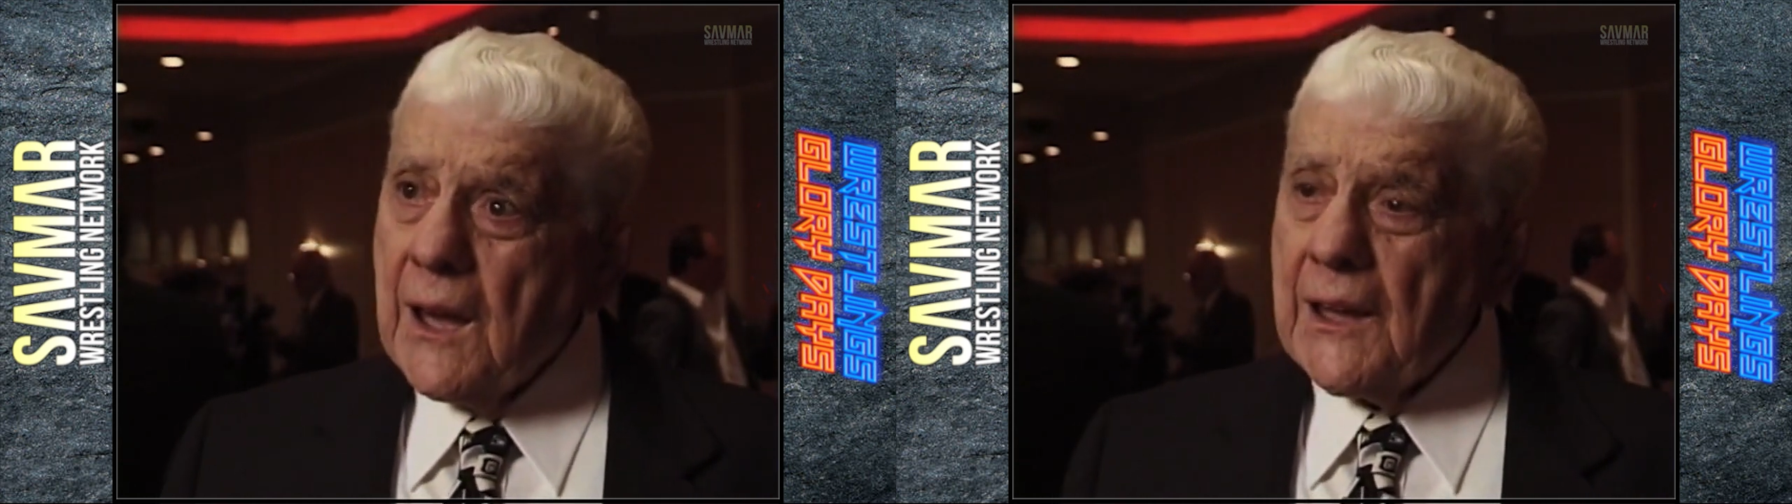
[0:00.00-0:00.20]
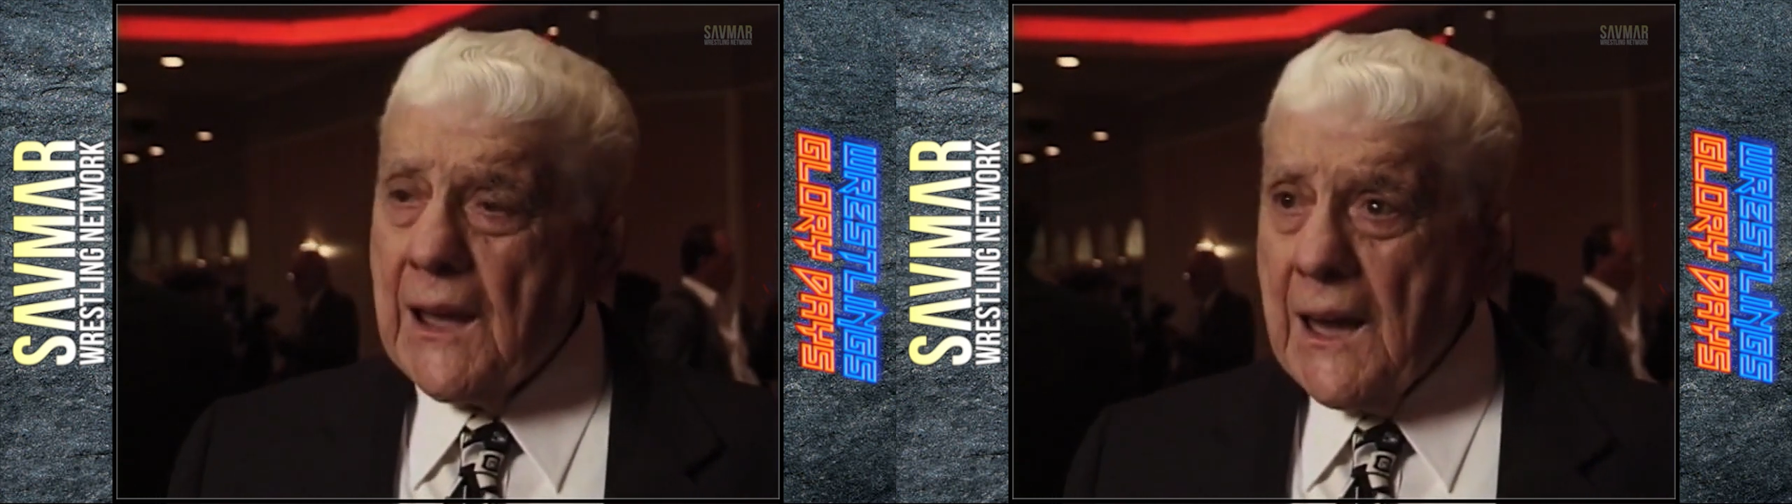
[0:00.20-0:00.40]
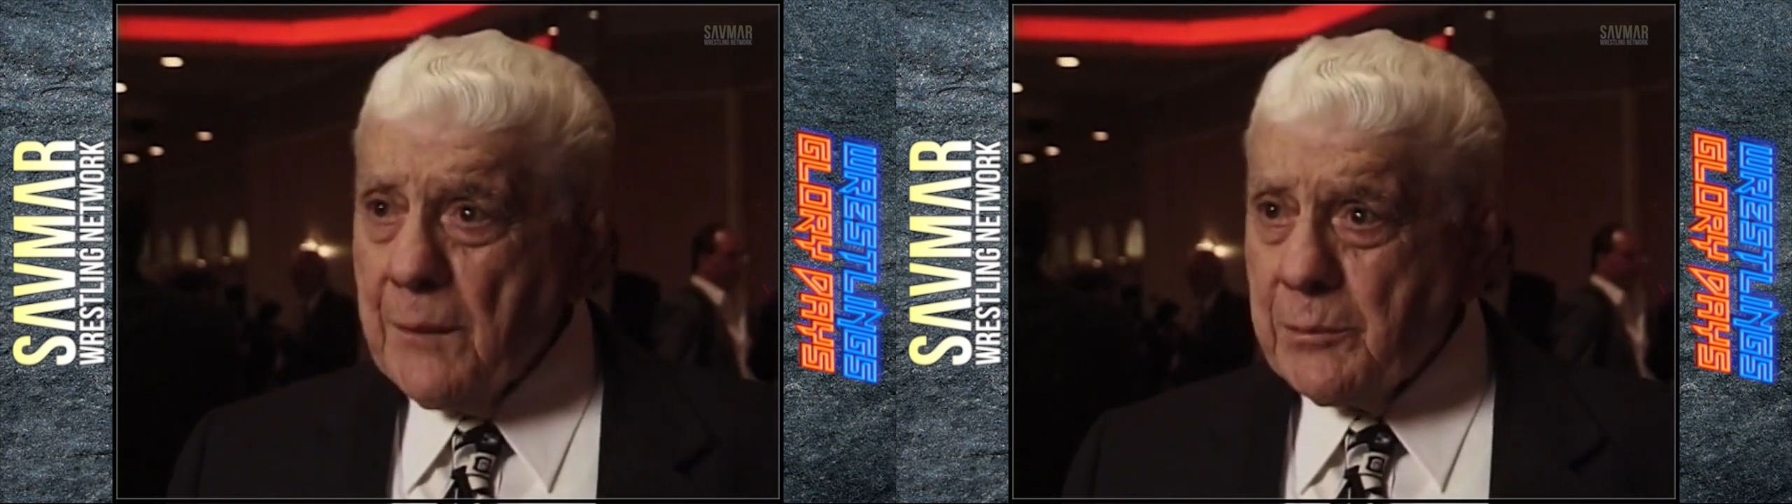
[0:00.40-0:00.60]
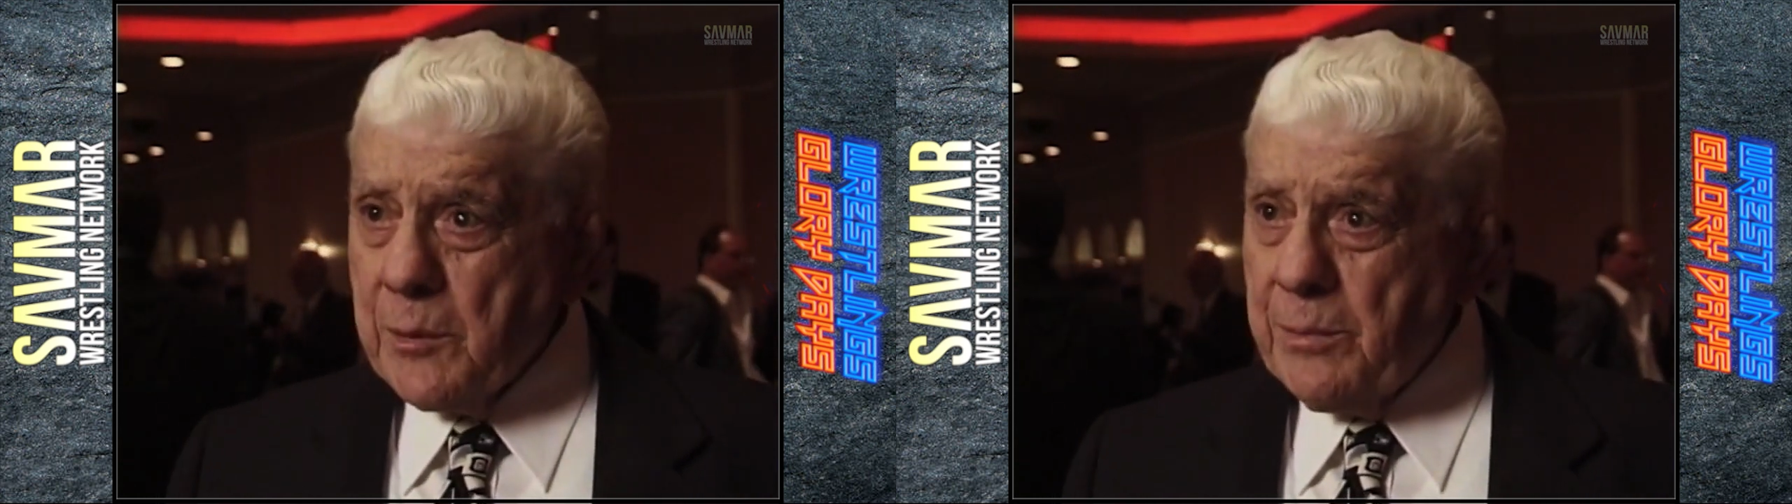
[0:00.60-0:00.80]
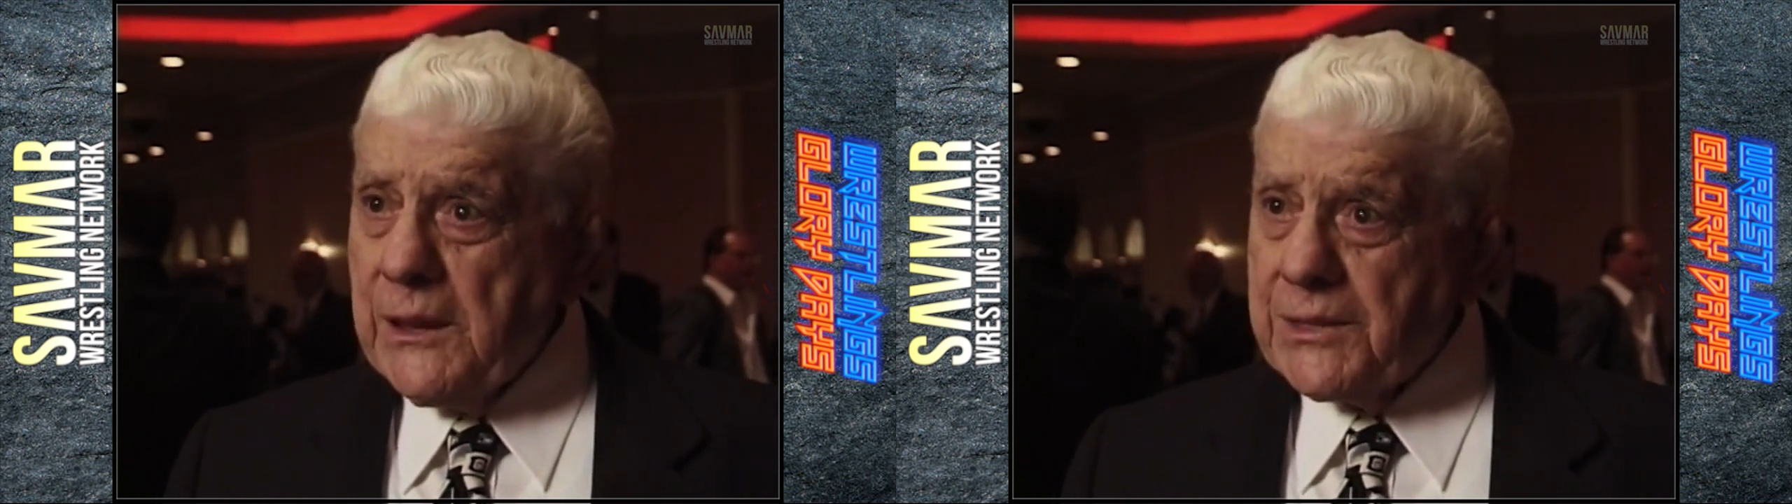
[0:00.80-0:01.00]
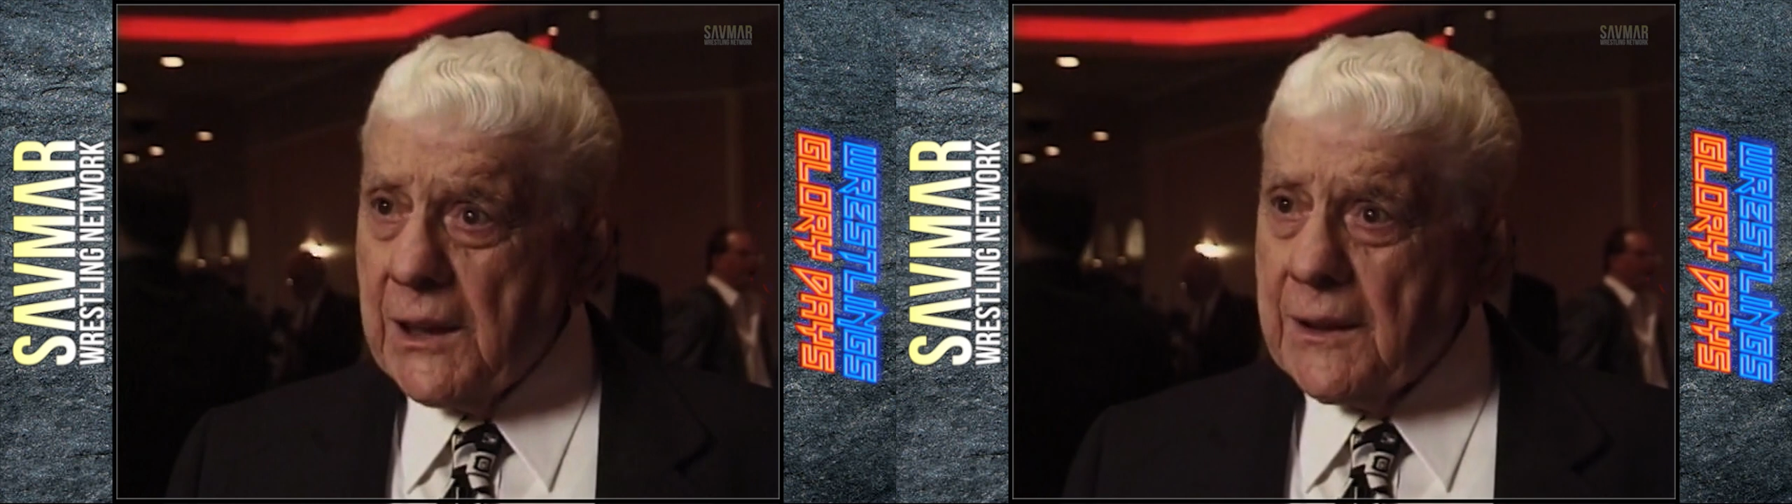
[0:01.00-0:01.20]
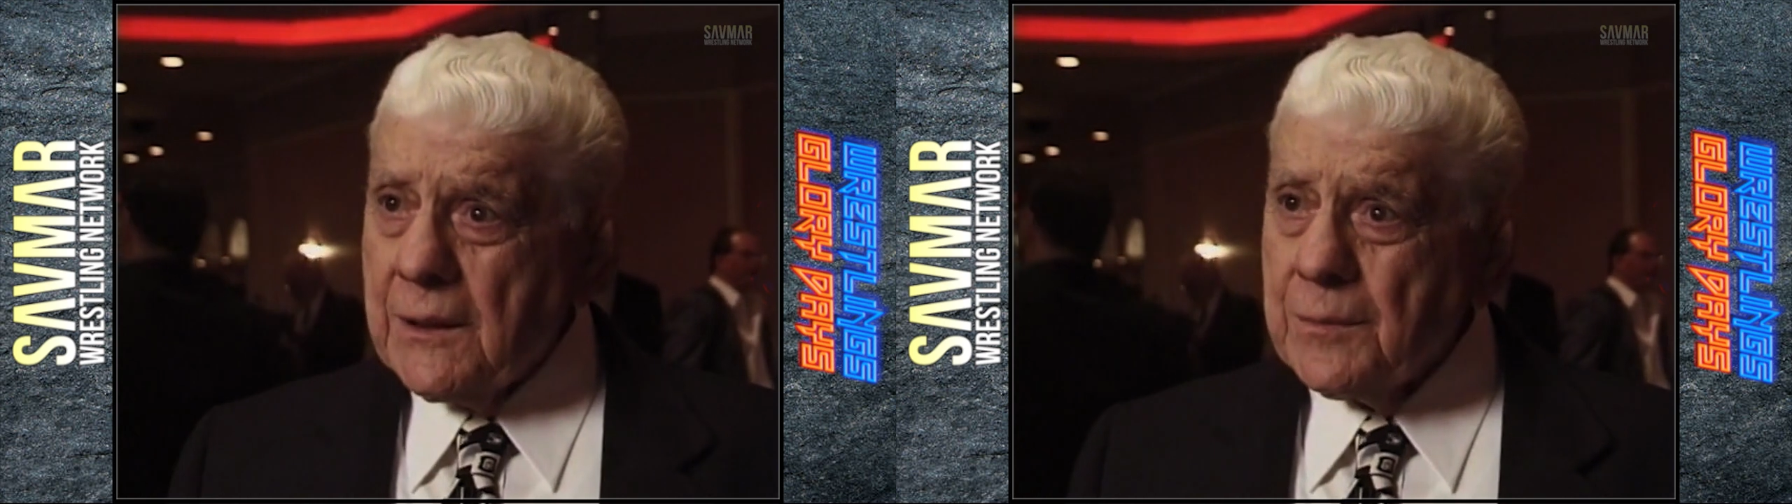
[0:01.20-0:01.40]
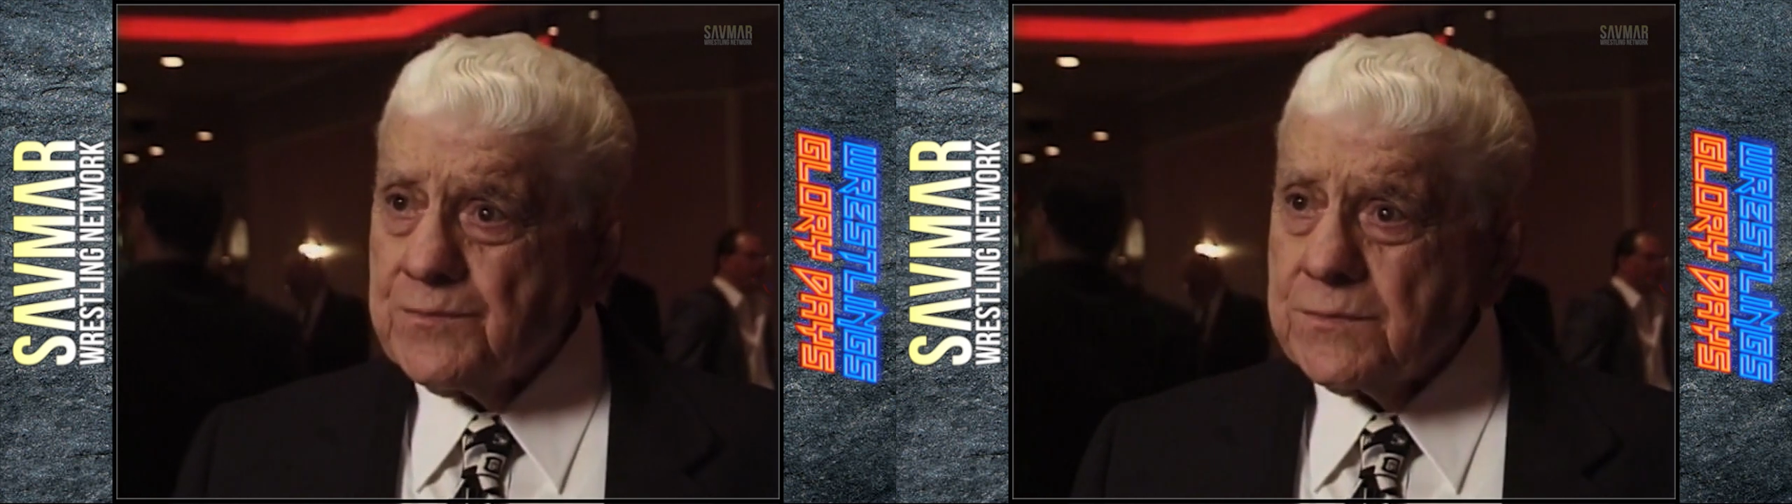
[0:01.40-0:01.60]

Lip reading: and I happened to be there,